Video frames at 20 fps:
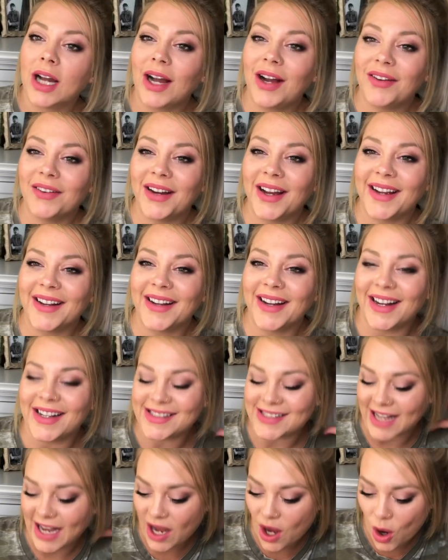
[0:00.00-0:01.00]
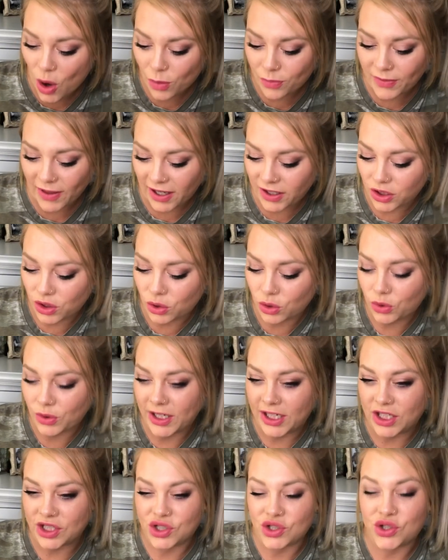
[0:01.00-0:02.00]
Alright guys, I hope that you
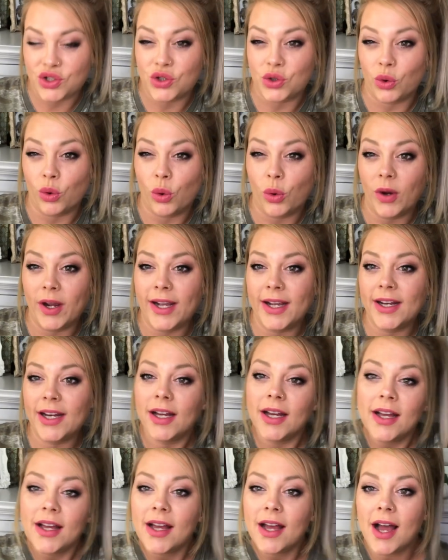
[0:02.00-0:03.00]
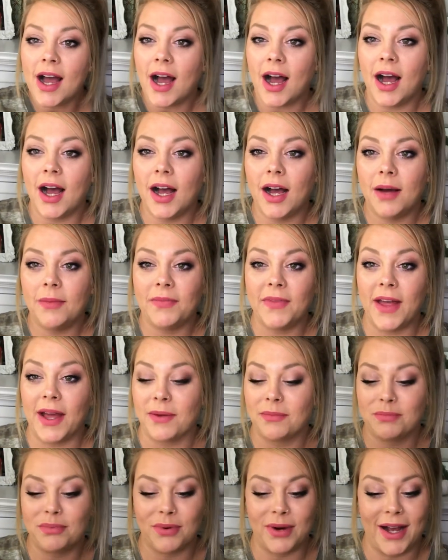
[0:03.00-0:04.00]
enjoyed
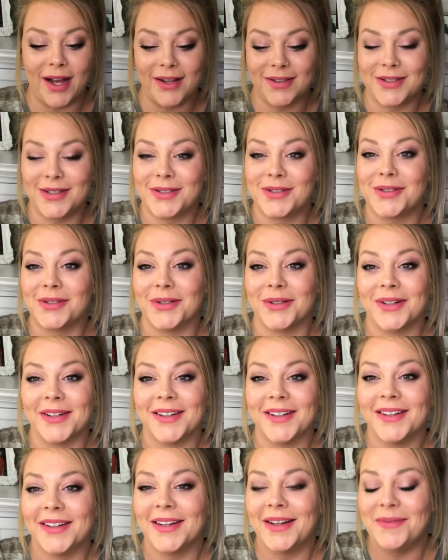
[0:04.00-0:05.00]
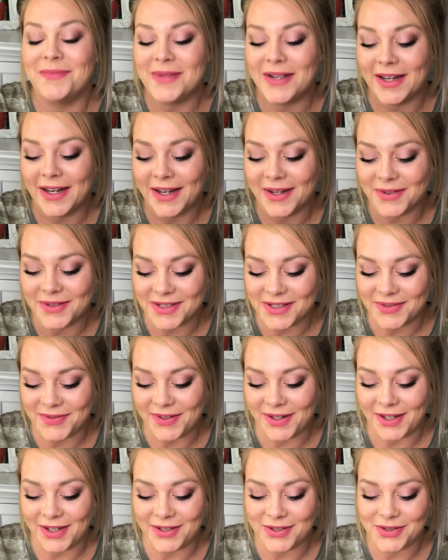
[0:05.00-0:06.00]
that brow tutorial. I mean, it was
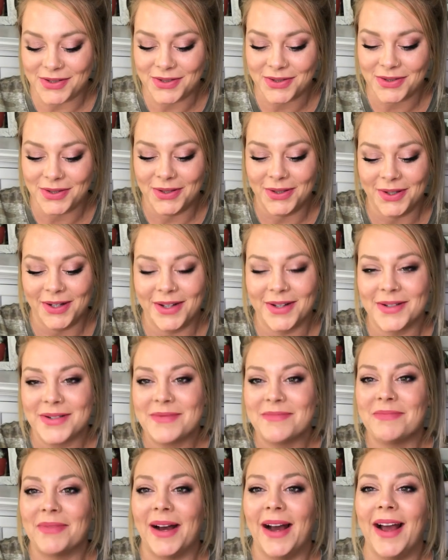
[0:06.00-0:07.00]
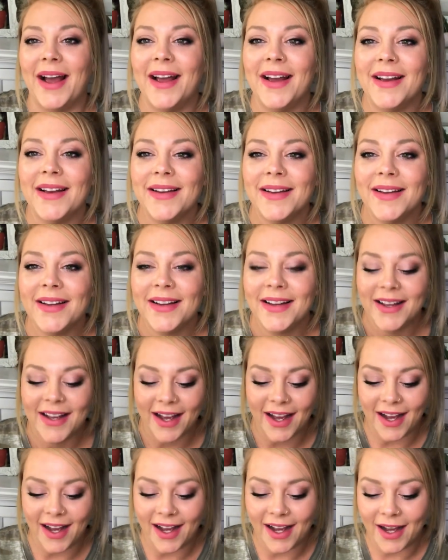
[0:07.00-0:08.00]
very short, but
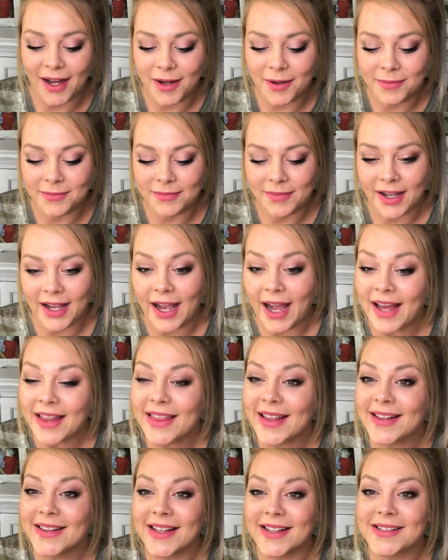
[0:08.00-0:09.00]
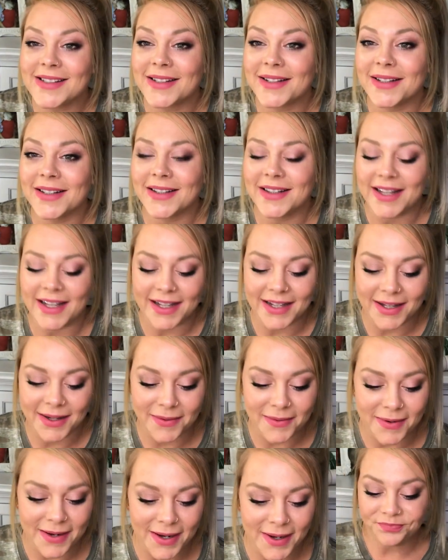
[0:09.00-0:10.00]
I think that's a good thing in
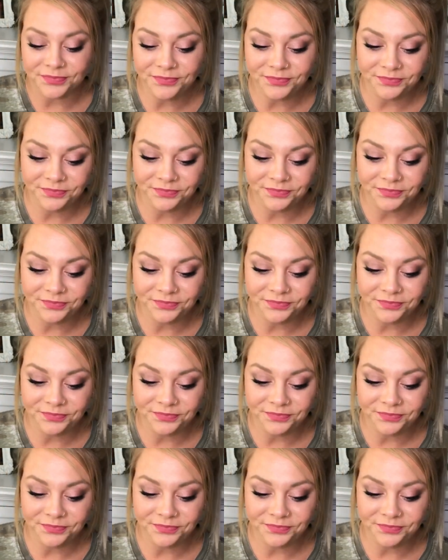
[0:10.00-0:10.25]
a way.